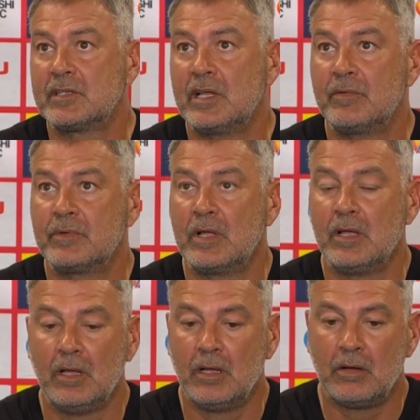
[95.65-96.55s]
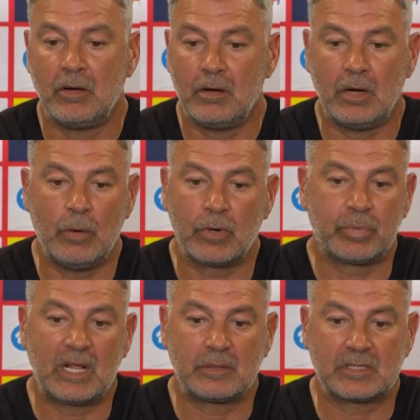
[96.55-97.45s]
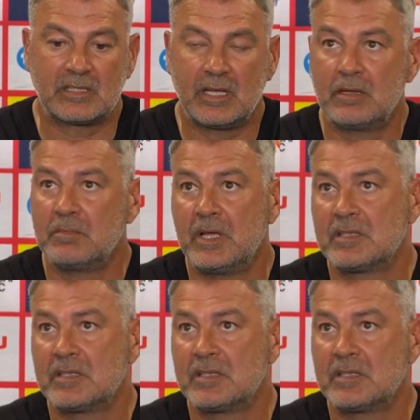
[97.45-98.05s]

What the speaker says: And I would have played him as a 10.